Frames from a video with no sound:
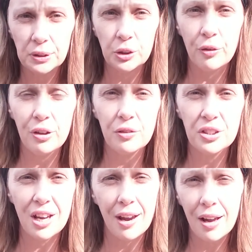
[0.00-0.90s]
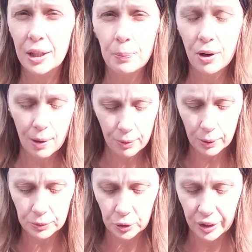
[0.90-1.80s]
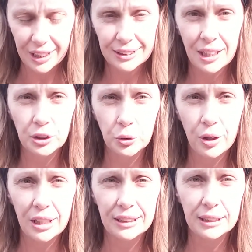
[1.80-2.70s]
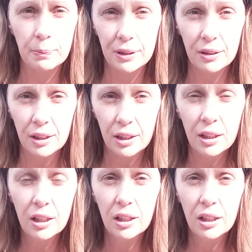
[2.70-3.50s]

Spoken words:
So if you have sciatic problems or an SI joint instability,